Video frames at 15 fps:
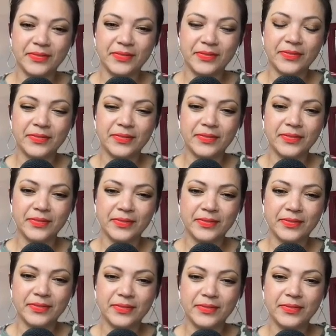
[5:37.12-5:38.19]

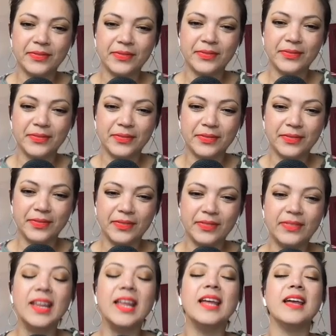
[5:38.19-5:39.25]

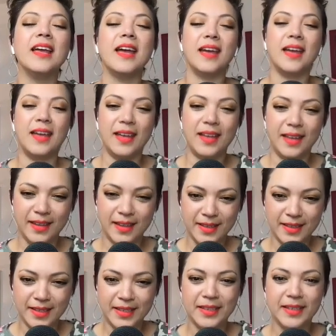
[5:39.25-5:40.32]

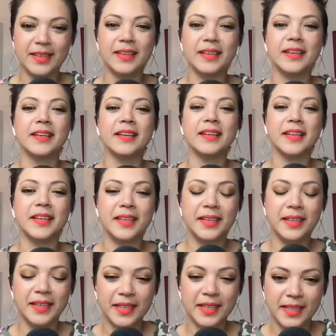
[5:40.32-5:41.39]

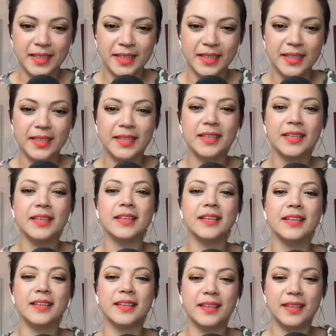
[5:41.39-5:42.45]

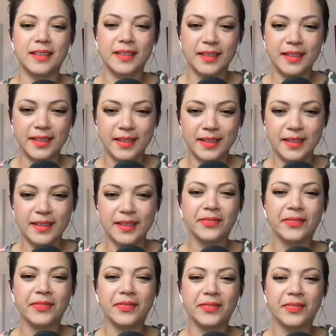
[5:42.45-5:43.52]

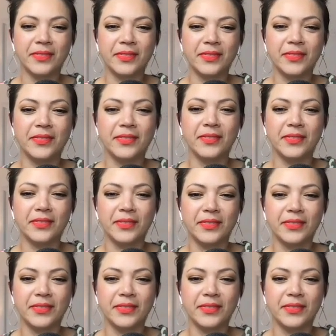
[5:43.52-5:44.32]
No words are spoken by the person on screen.